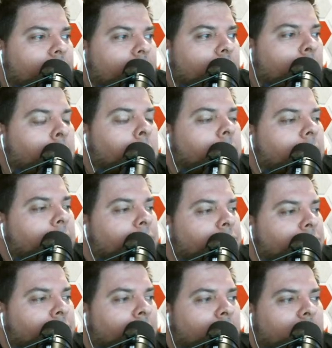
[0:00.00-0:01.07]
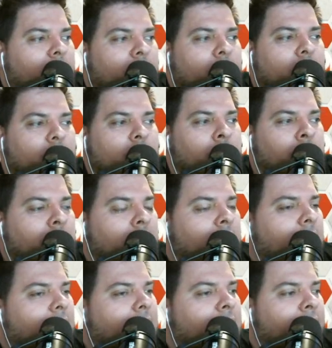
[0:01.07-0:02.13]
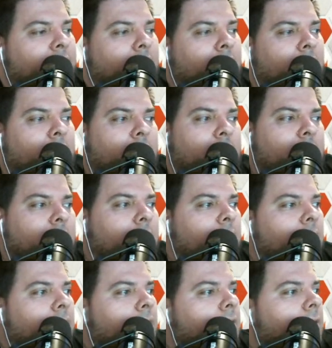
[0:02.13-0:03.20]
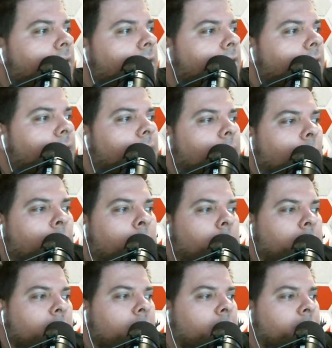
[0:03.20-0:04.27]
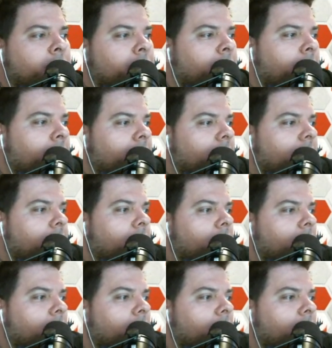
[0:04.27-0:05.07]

We want low strength. I mean, the dex isn't high. We want low strength.